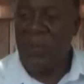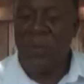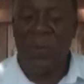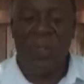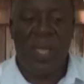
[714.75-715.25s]

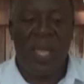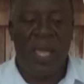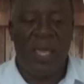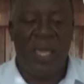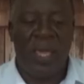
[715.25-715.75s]
So
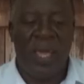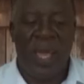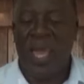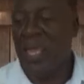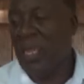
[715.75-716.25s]

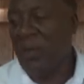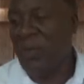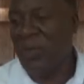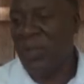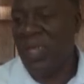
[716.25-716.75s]
I
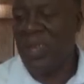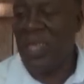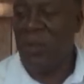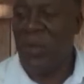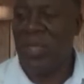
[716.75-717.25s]
left and
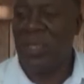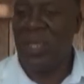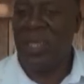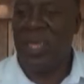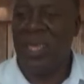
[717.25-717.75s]
I went
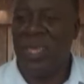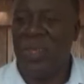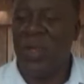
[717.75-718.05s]
and I